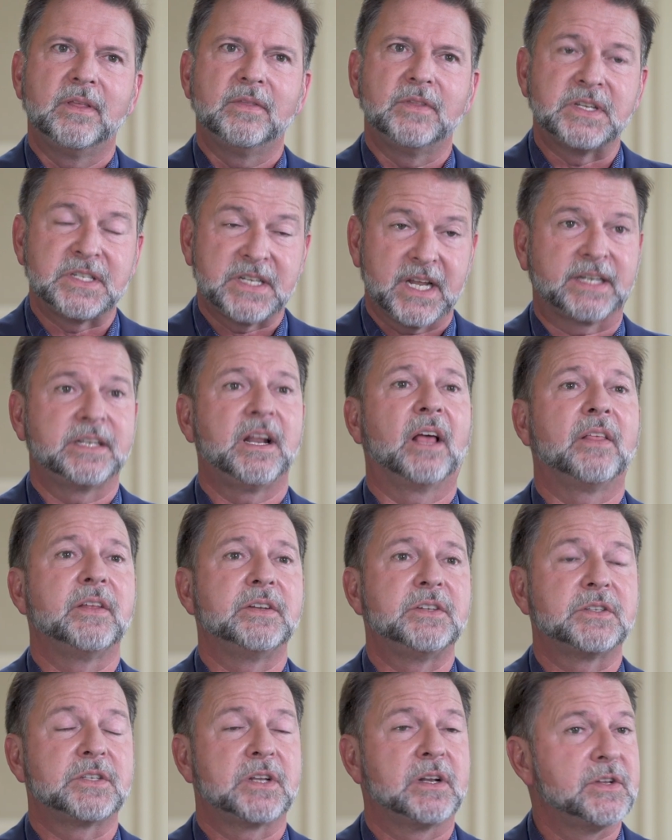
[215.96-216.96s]
this technology
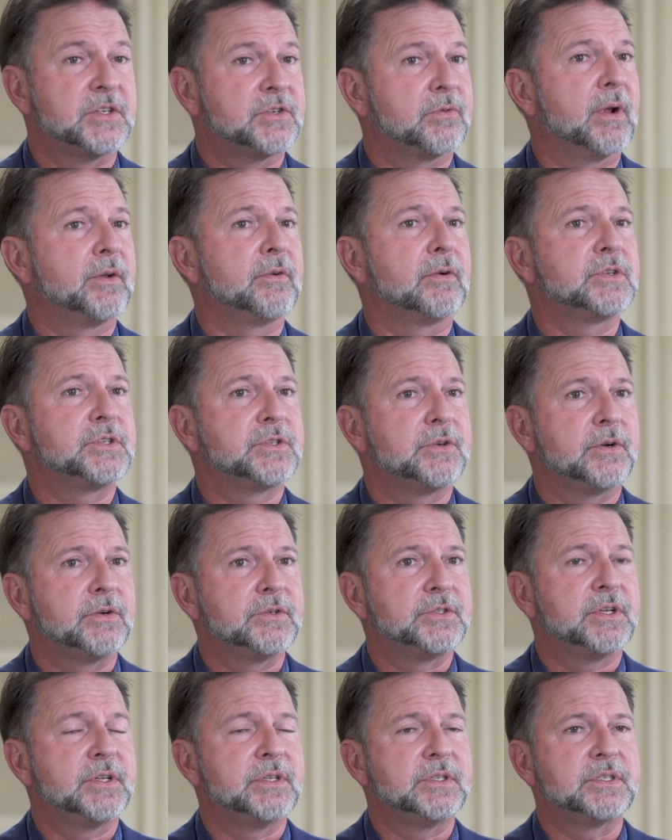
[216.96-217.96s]
that's going to surround our
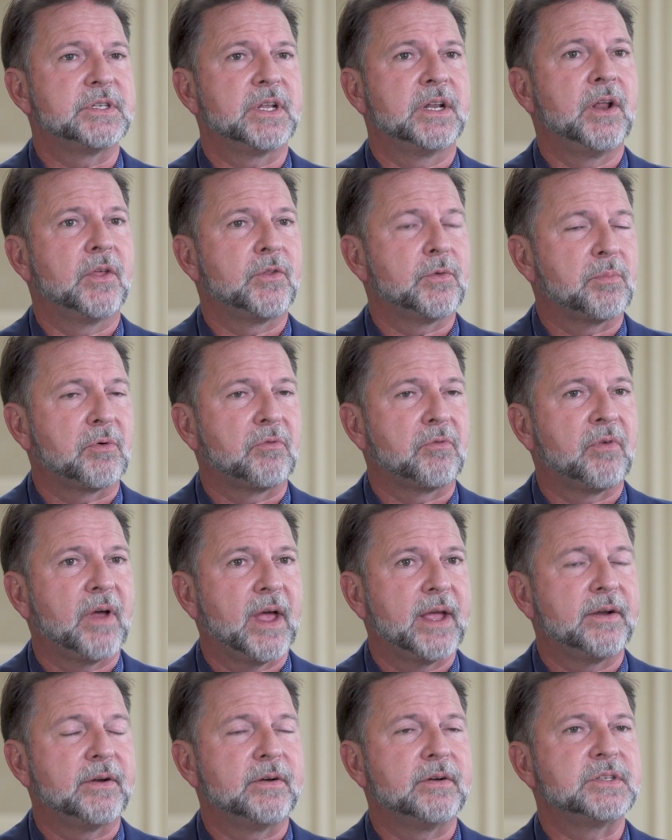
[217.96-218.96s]
surgeons and other
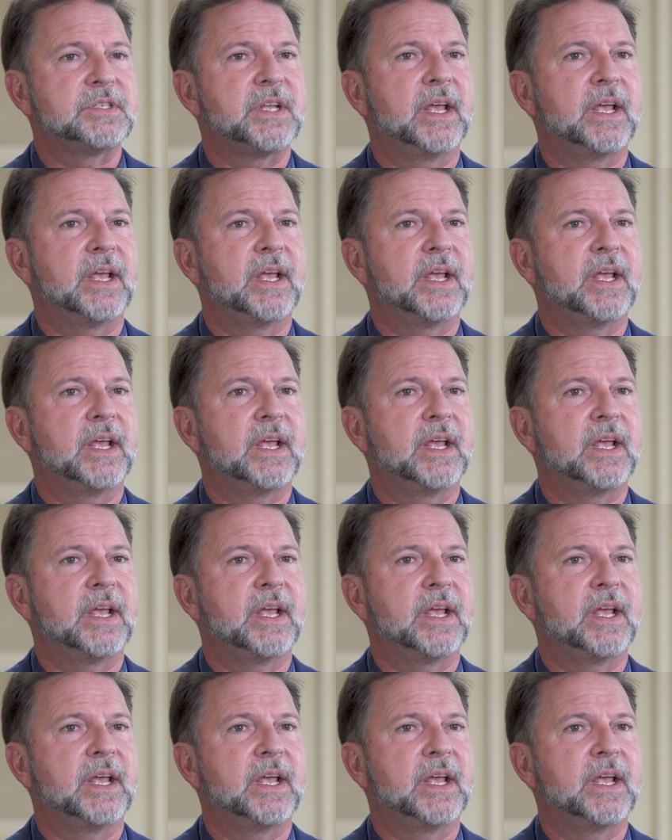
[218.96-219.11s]
providers,